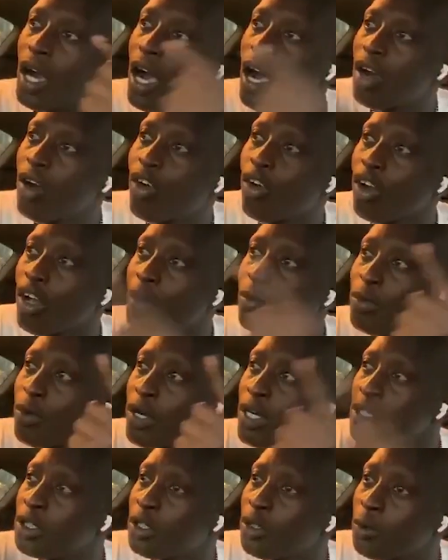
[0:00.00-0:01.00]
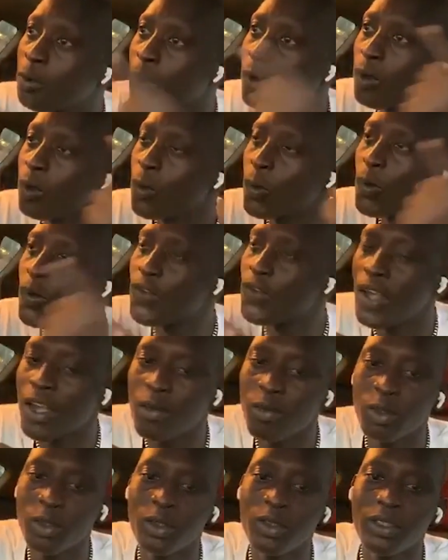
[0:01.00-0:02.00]
A collaboration with Lul
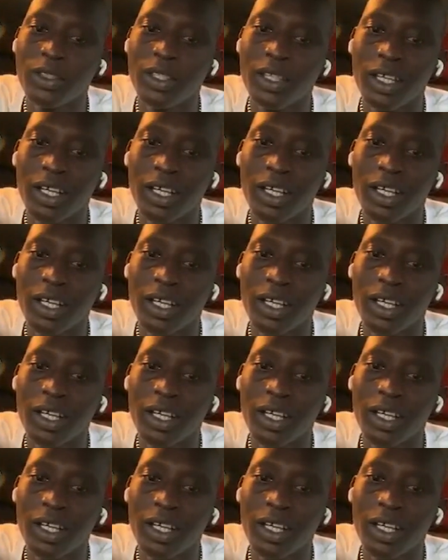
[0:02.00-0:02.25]
Simon?